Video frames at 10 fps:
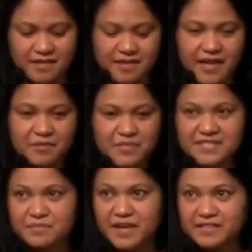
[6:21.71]
And
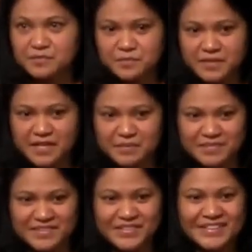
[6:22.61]
Mr. Maxwell will come
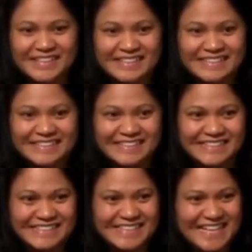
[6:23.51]
to
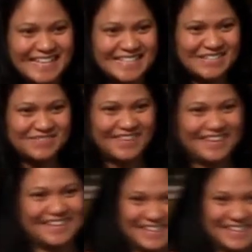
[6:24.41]
say something.